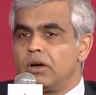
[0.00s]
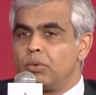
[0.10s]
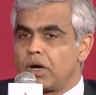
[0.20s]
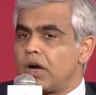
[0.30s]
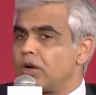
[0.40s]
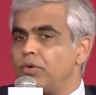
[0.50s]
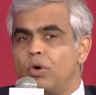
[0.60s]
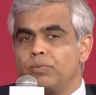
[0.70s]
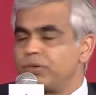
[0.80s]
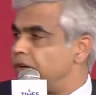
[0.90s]
out of
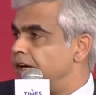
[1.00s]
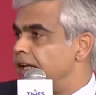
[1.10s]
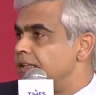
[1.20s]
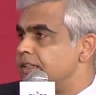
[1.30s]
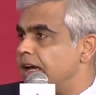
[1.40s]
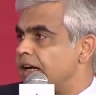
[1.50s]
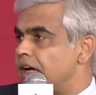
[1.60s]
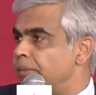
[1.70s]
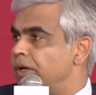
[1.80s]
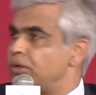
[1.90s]
home for 3 days and
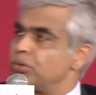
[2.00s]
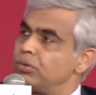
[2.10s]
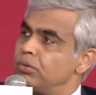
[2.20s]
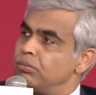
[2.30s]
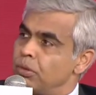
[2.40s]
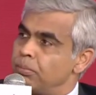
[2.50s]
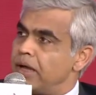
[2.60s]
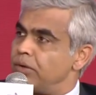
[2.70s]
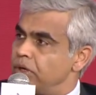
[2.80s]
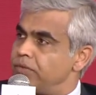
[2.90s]
come into
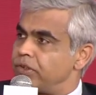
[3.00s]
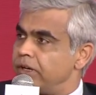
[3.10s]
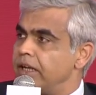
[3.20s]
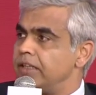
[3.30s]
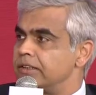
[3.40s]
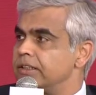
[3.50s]
Mumbai only for 3 days.